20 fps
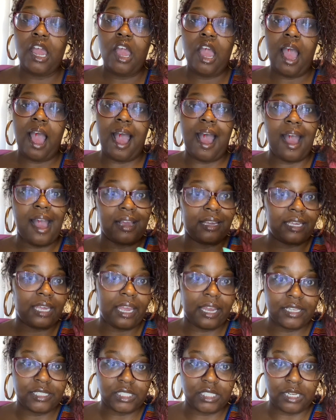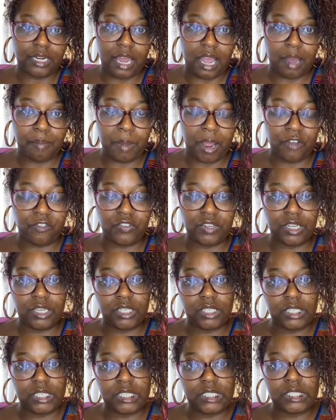I can't deny my
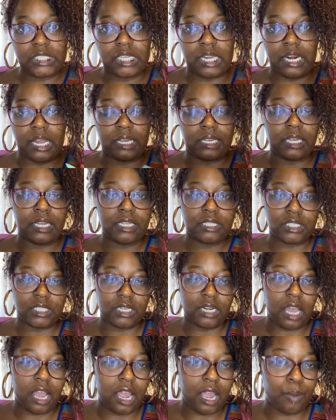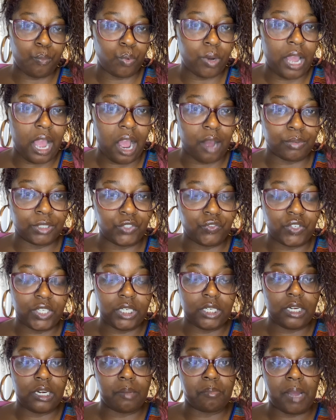feelings. And I can't deny what I was
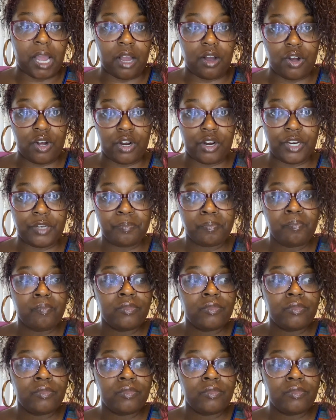feeling in my heart.